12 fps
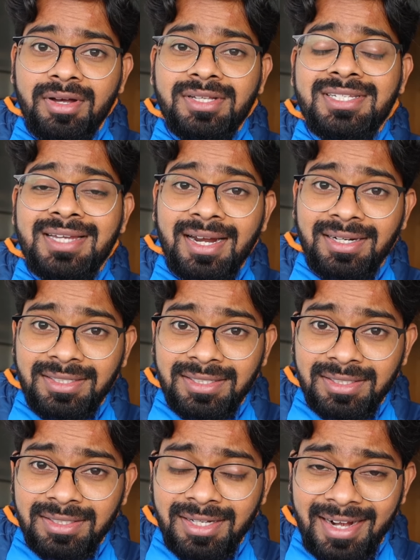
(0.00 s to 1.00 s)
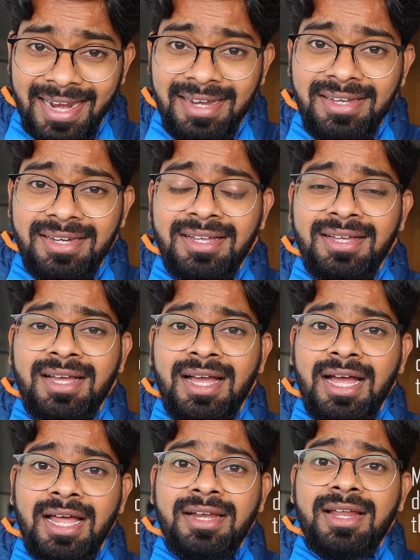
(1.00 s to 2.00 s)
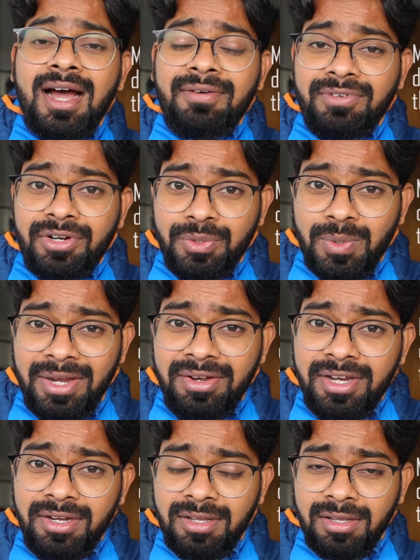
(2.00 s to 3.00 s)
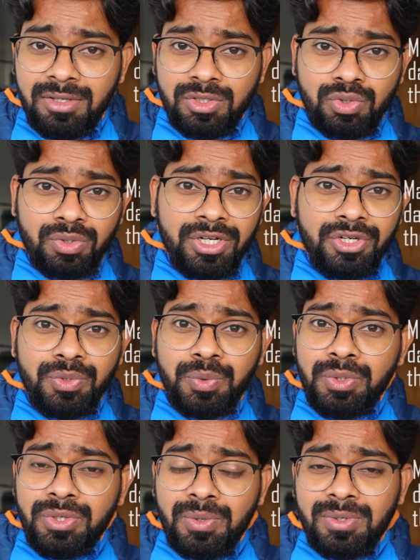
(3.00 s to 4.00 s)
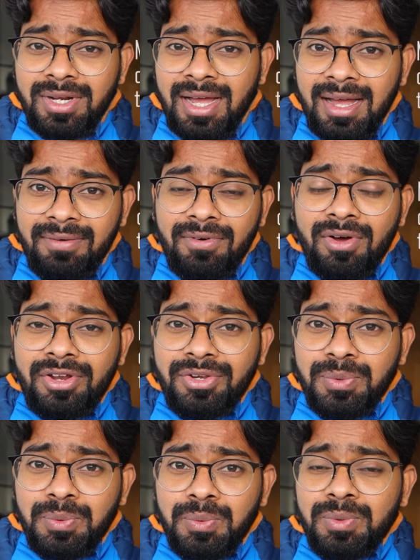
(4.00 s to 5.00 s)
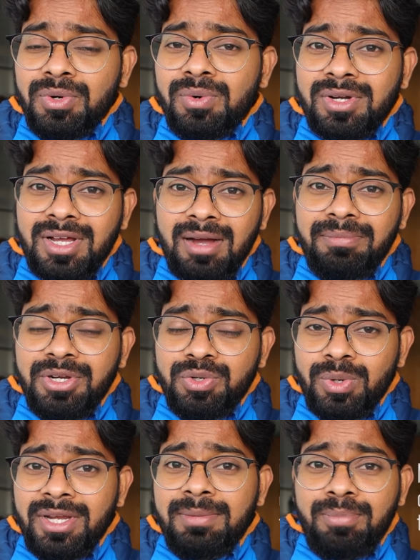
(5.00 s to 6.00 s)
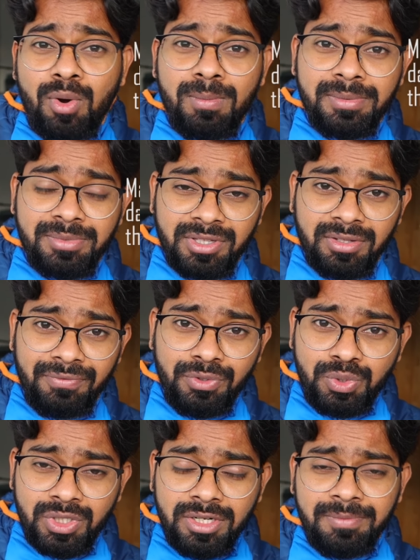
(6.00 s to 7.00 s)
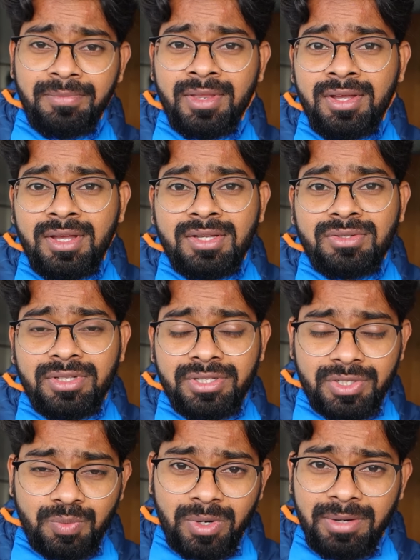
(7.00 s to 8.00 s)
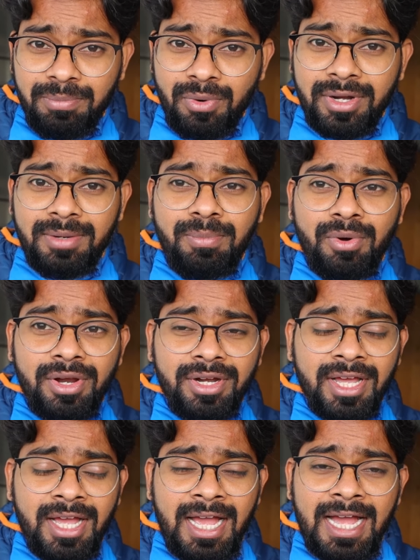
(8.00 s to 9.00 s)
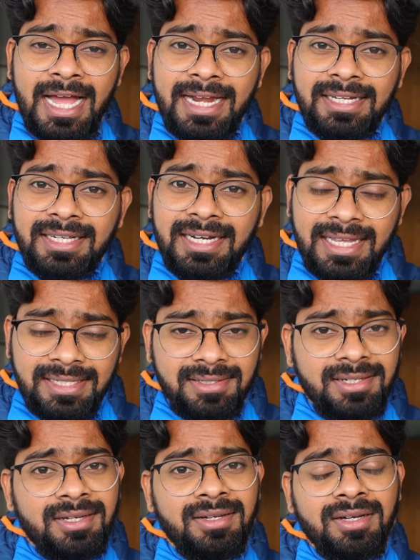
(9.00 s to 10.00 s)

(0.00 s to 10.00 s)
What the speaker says: start the rent and after you end it, so that you don't have or you don't come into any problems in the future. So this is one important point. And the next